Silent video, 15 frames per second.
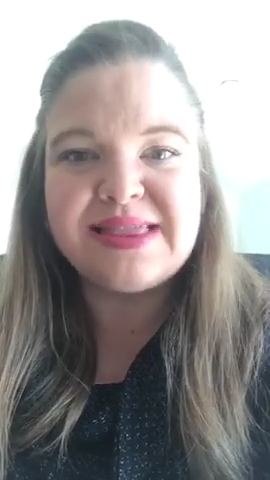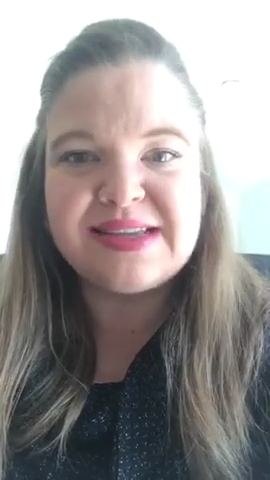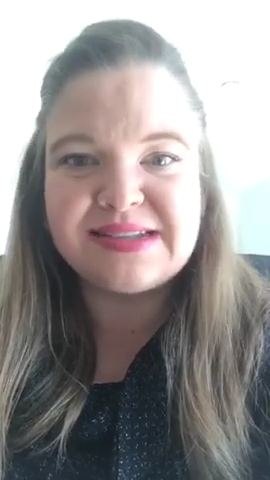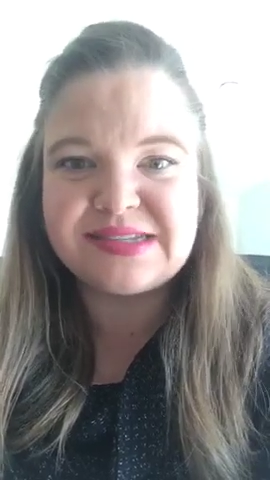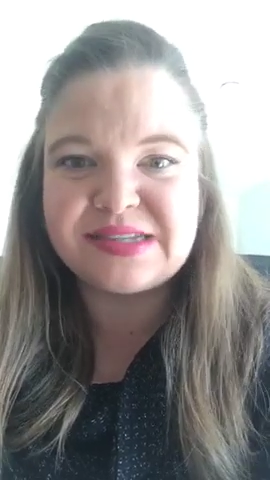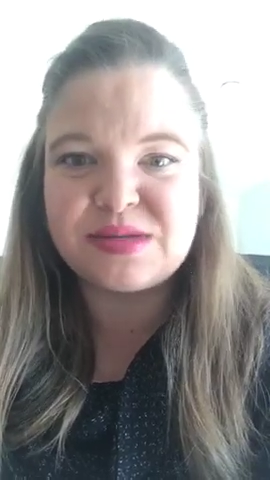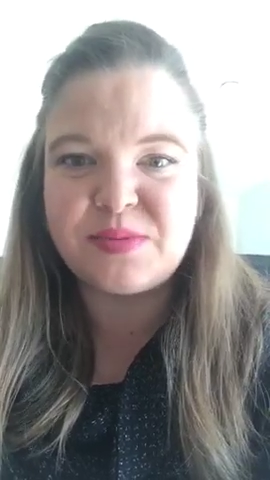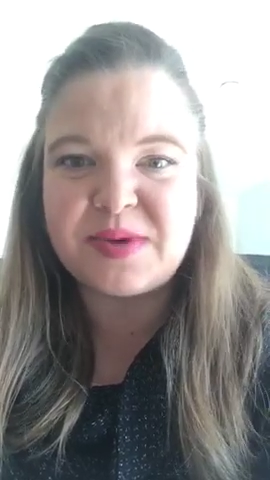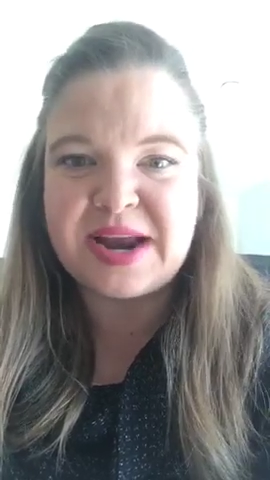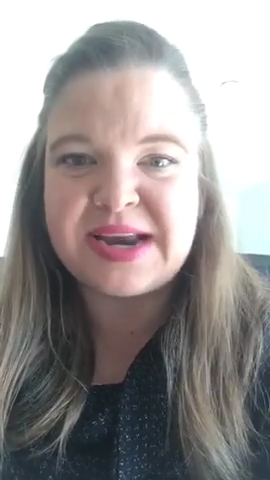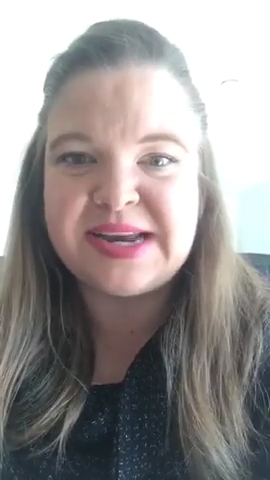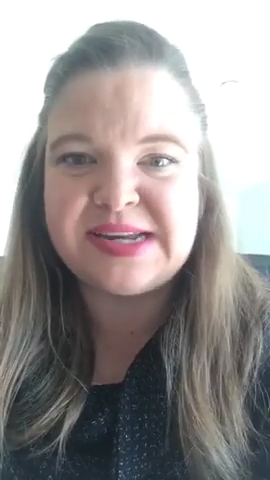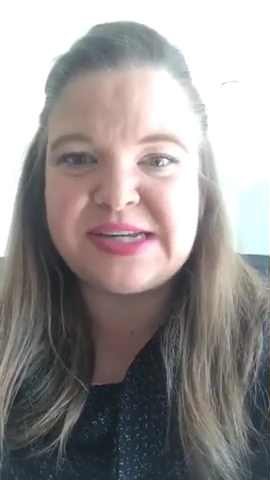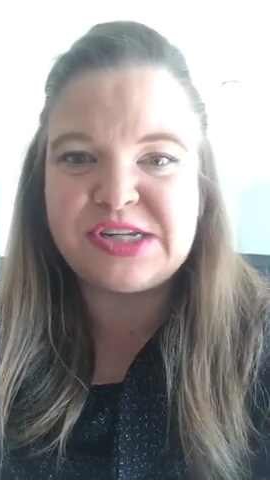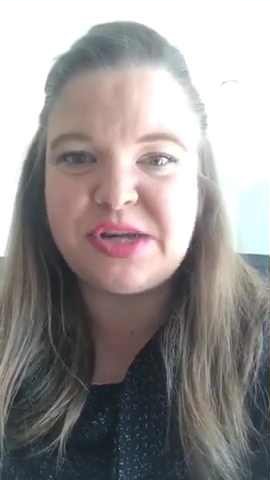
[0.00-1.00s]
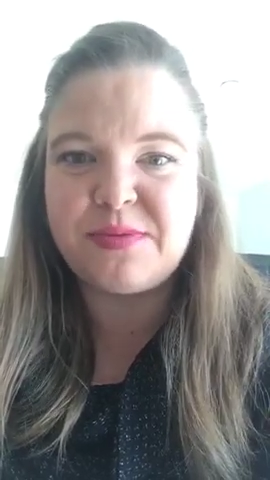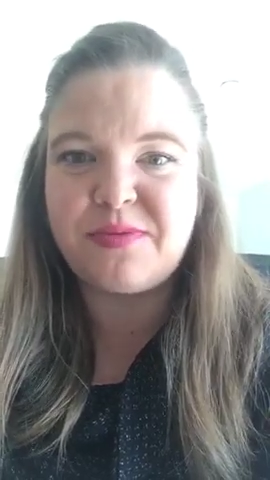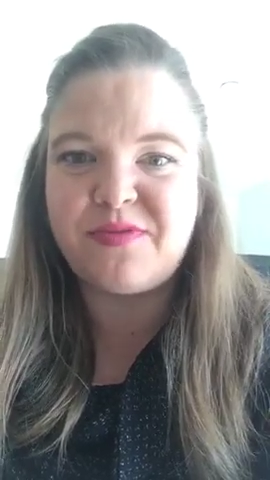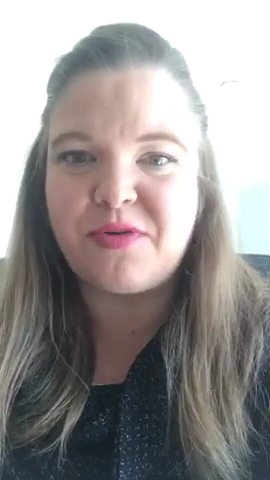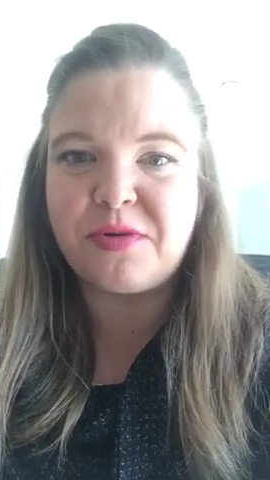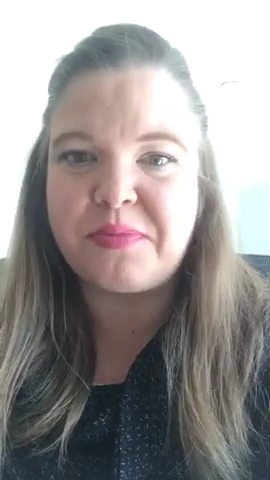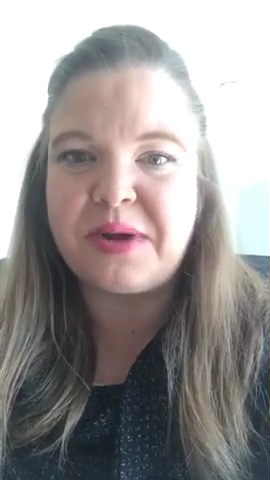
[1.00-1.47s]
this is what I need to do
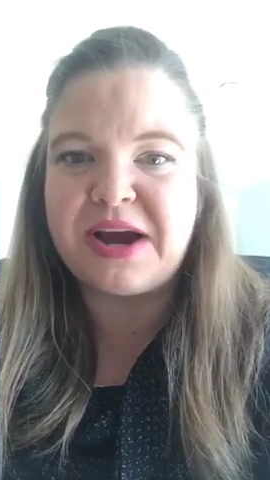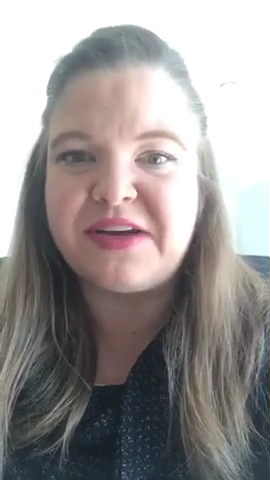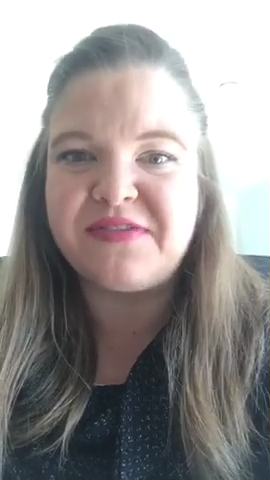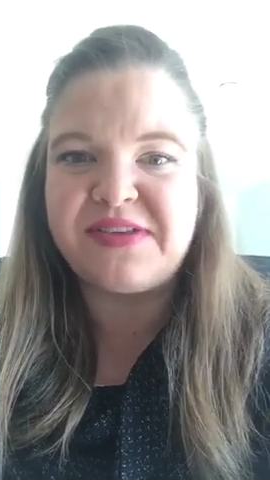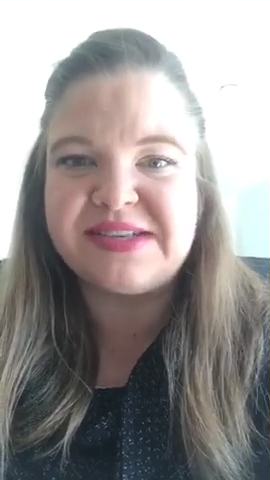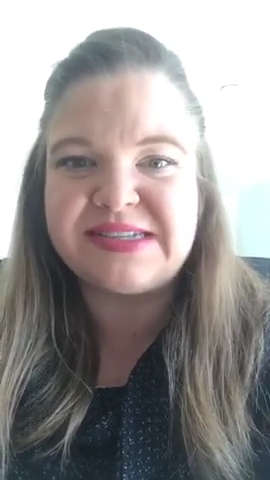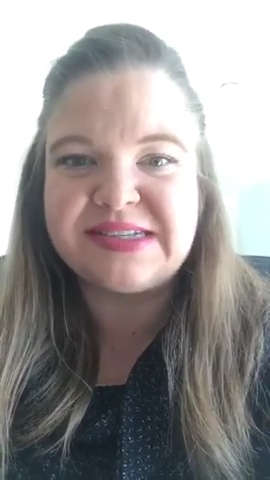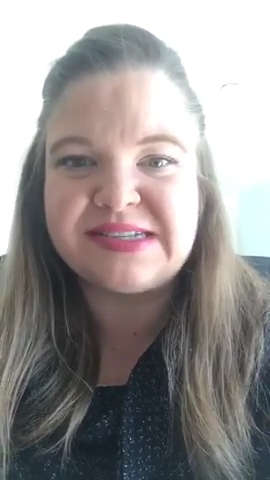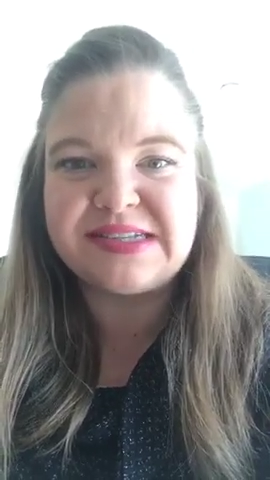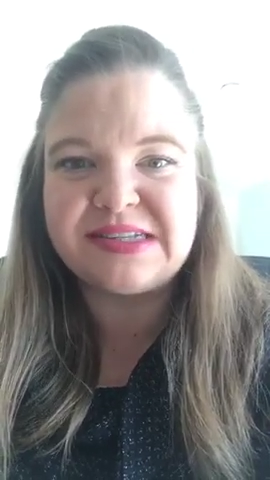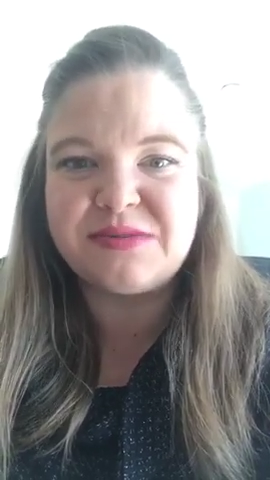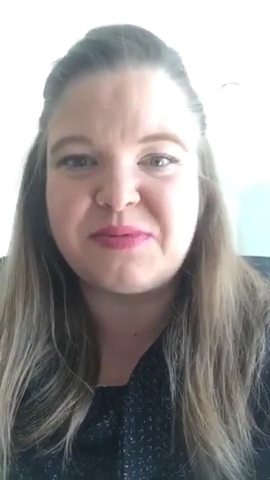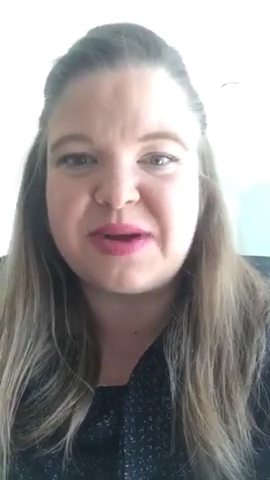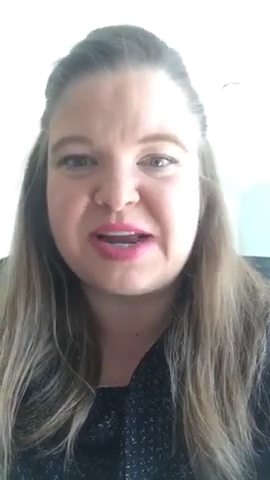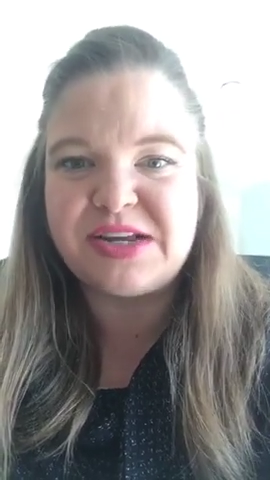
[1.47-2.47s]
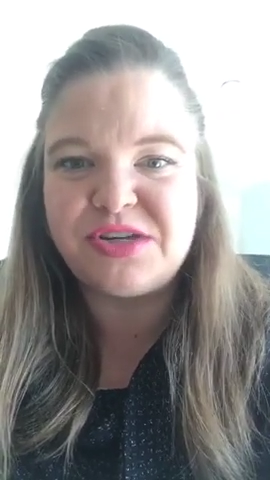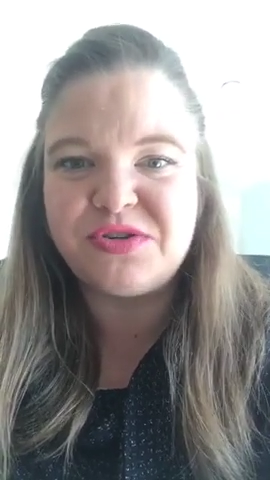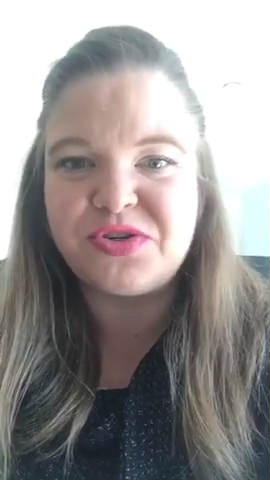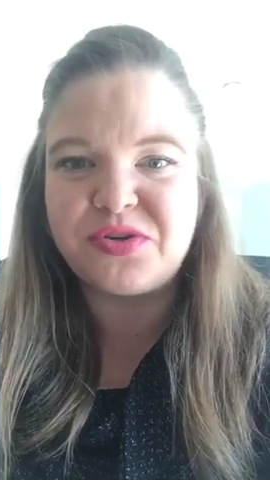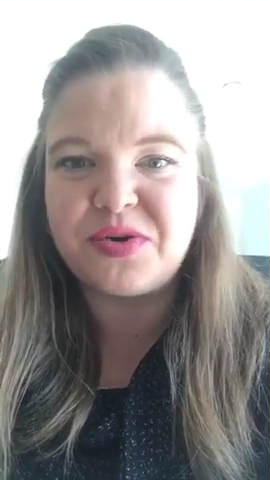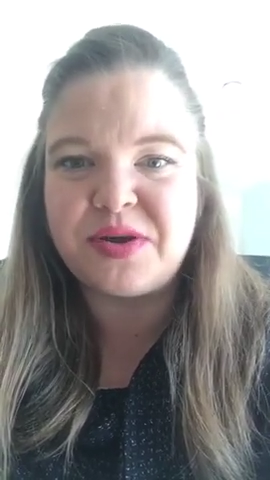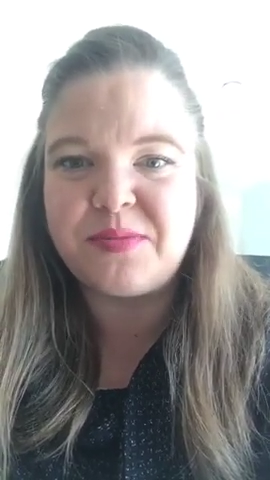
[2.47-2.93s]
before breakfast. This is what I
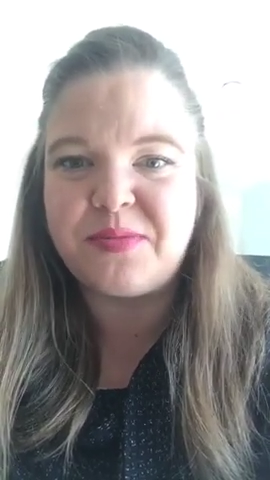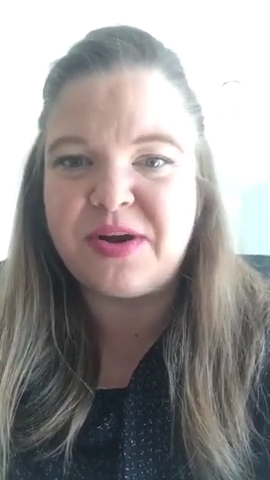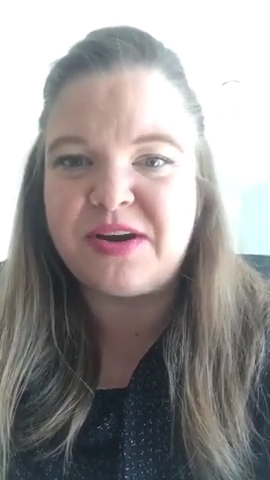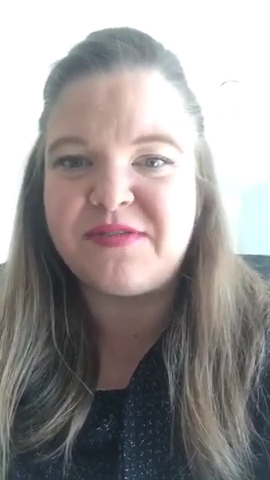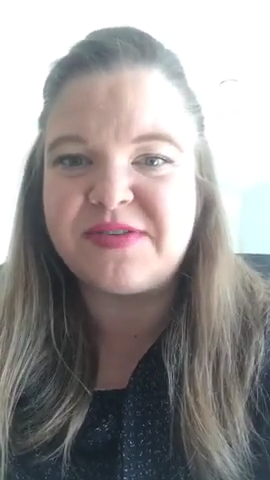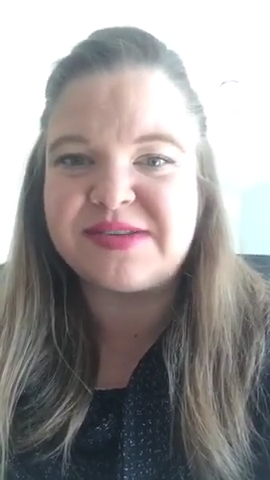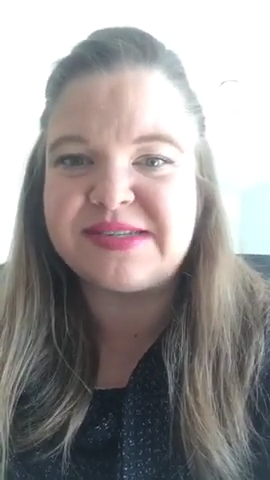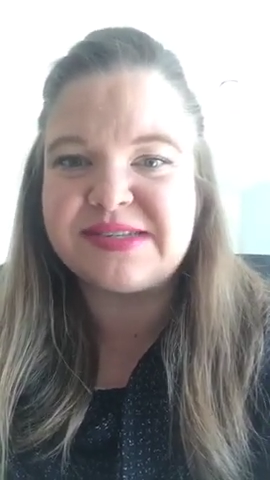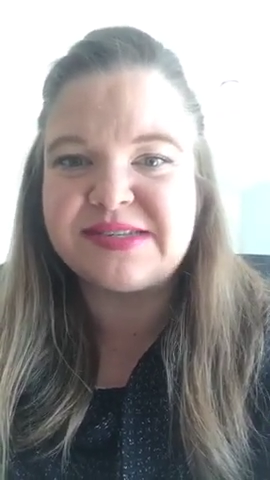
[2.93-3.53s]
do during breakfast.